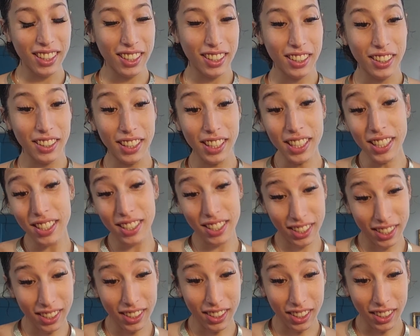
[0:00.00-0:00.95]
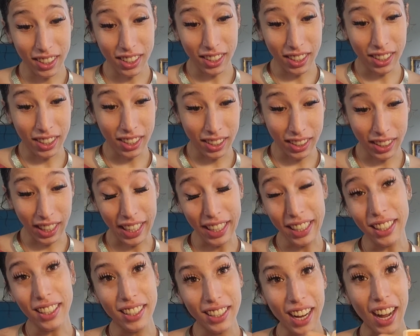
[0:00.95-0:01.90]
This,
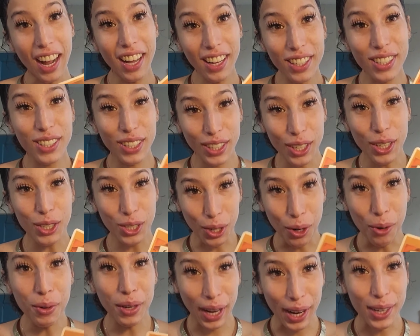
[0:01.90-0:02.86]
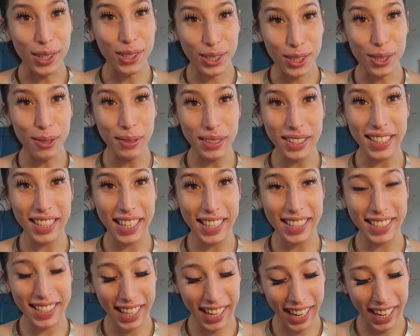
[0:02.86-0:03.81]
like, God is going to showcase you. What did I
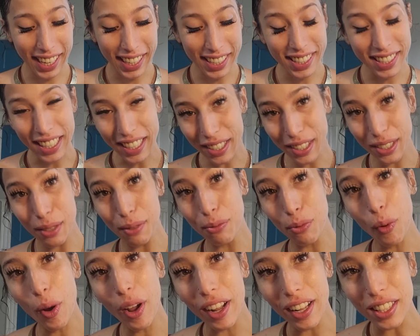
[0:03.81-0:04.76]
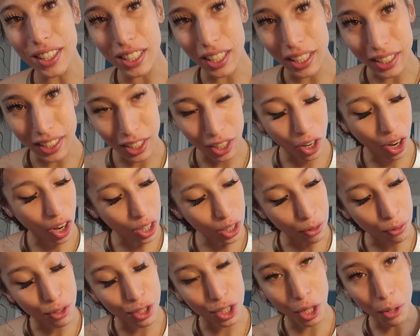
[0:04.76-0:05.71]
say? 6 of Wands. It's a card
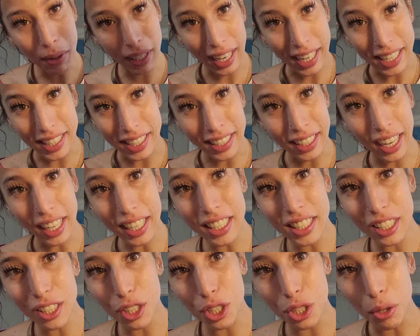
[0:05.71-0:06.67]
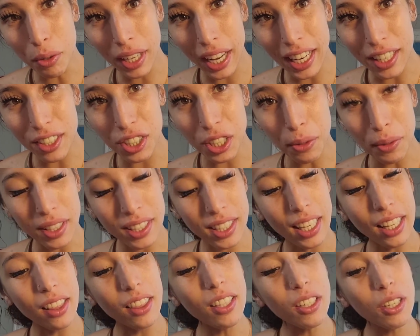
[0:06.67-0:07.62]
of showcasing. God is going to showcase you and
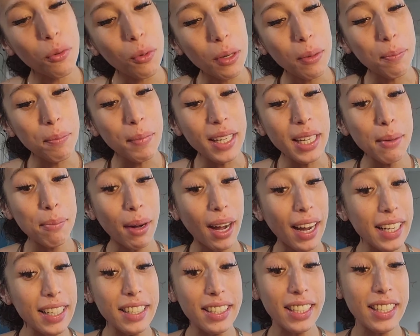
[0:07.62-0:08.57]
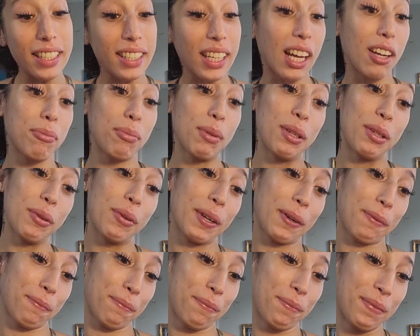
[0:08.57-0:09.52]
say, look what me and Pisces have been
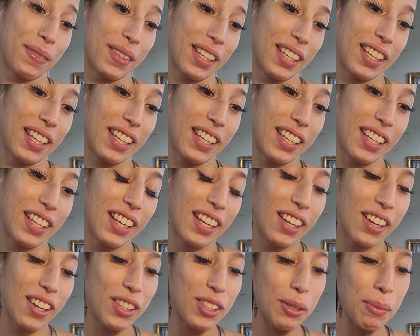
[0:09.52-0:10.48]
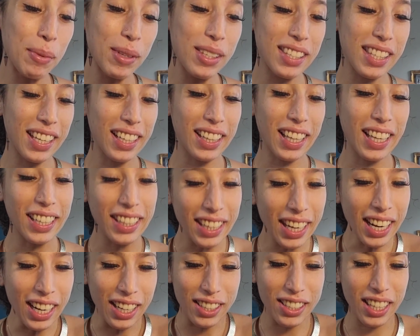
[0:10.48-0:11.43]
doing. It's almost like,
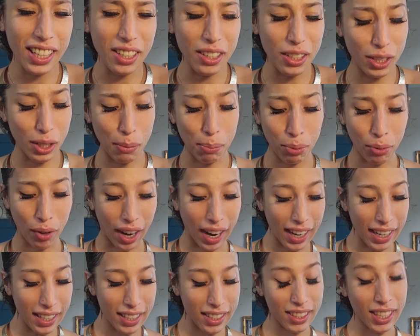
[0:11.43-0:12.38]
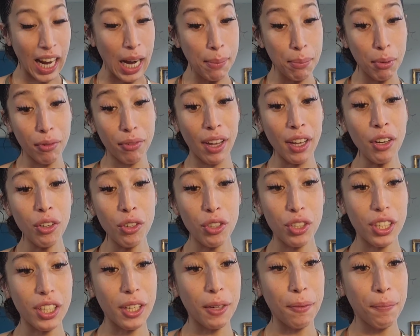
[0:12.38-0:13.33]
yeah, it's like a surprise type of
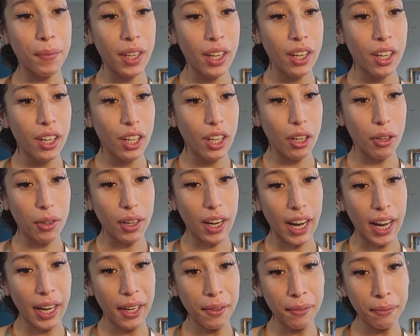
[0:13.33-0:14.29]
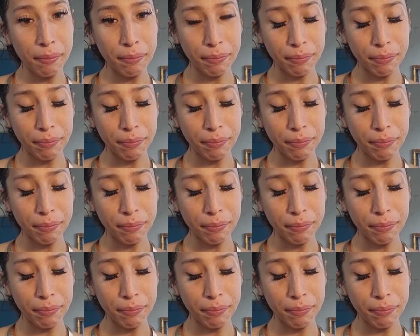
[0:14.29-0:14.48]
energy, okay?